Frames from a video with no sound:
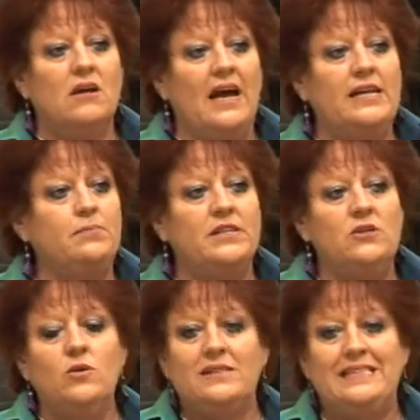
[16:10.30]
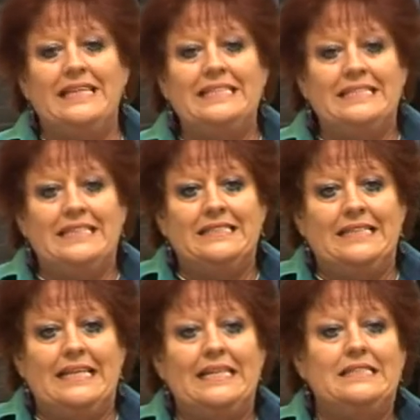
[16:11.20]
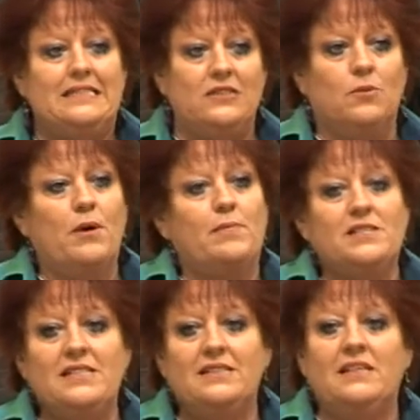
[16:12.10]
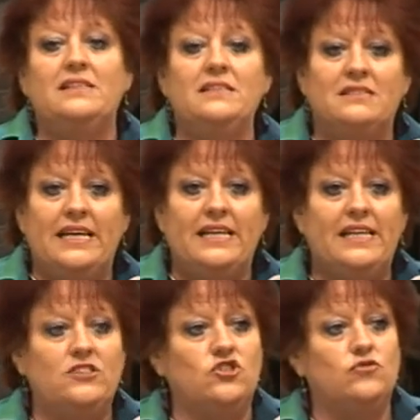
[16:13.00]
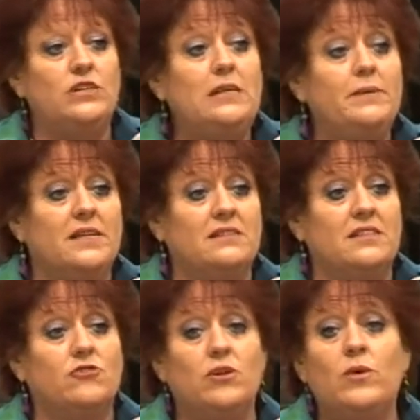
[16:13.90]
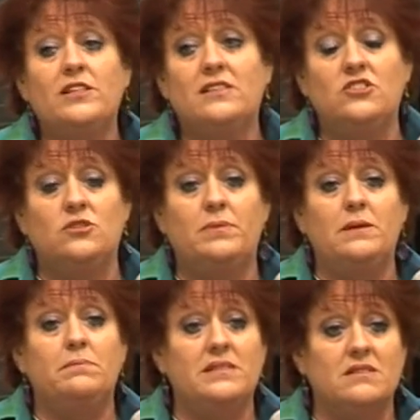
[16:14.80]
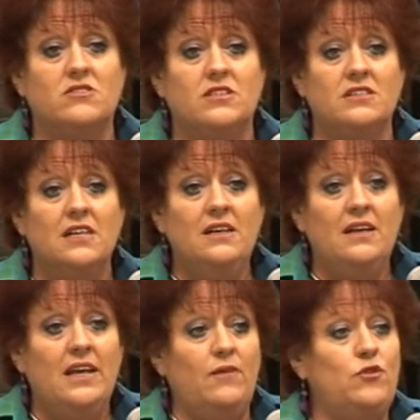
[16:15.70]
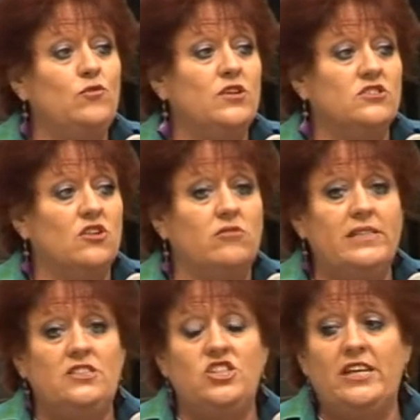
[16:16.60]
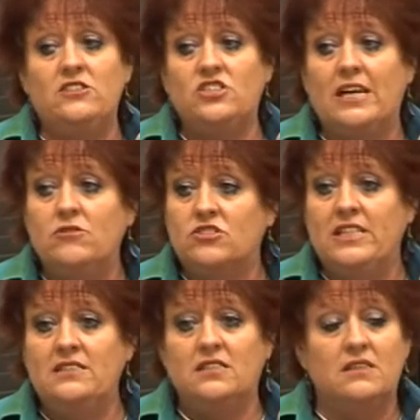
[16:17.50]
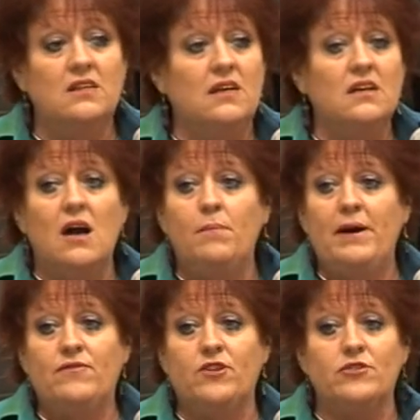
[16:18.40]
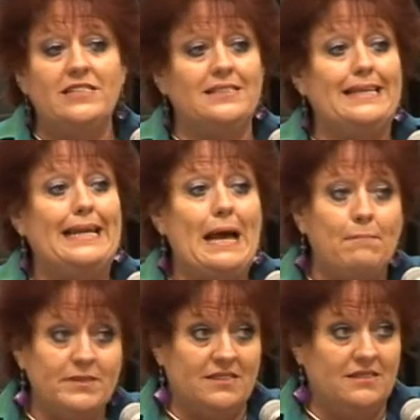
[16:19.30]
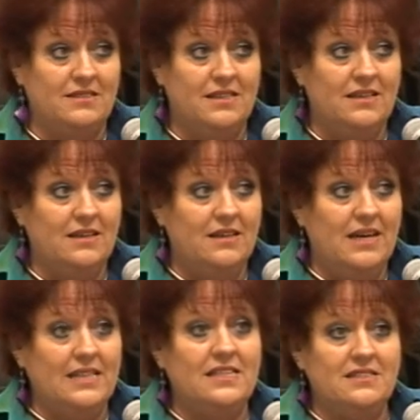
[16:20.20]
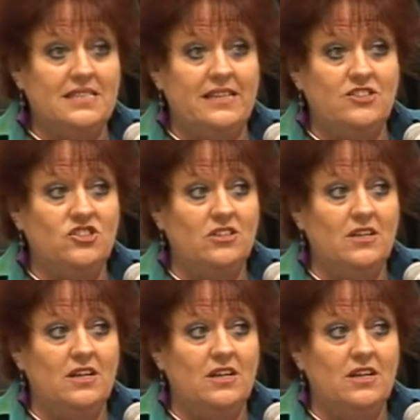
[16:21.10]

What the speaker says: anybody who has incandescent lights in their property in this day and age should really be considering whether they should be in business or not. If you've not already changed out into compact fluorescent lamps at this stage,